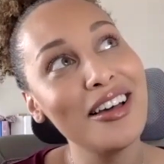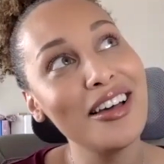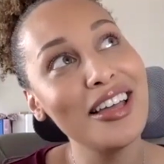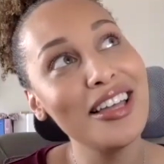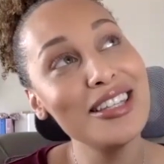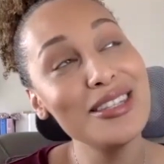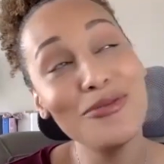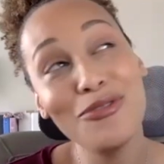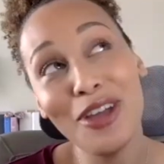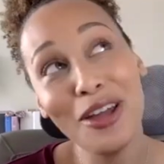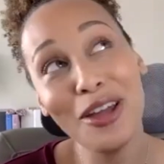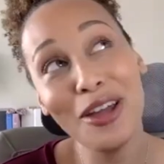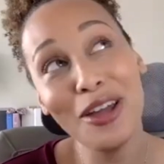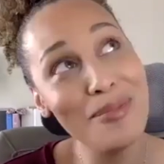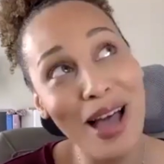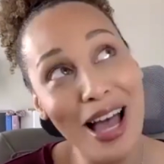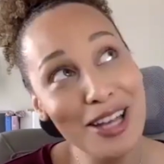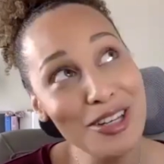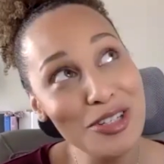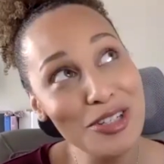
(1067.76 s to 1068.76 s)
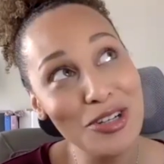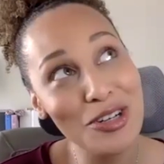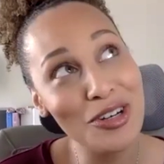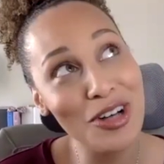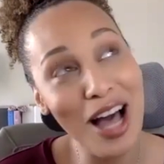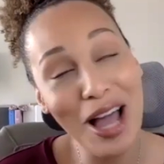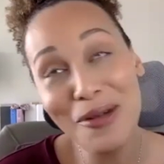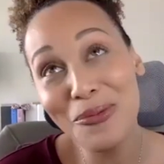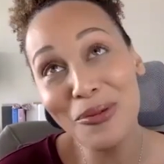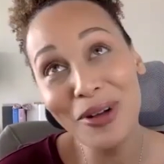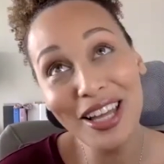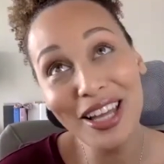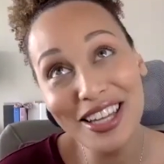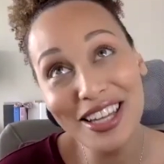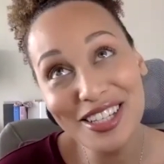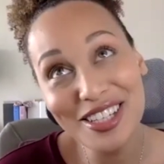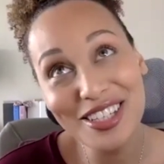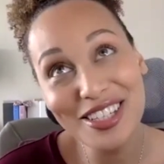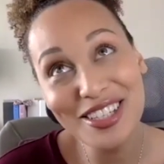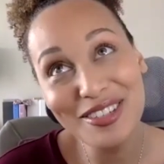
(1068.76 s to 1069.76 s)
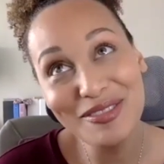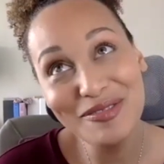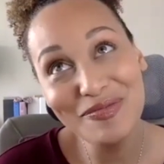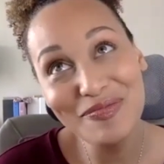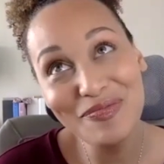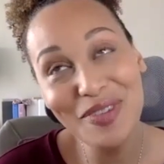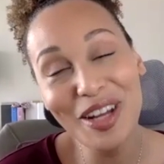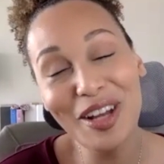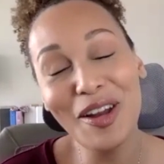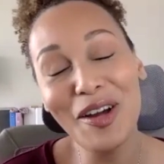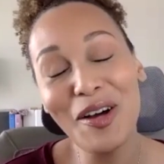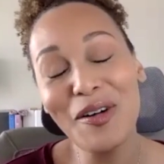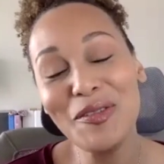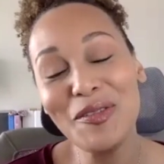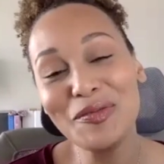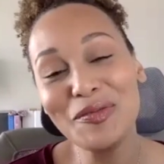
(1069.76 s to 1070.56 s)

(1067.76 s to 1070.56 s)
it's very magical. I wish, but no.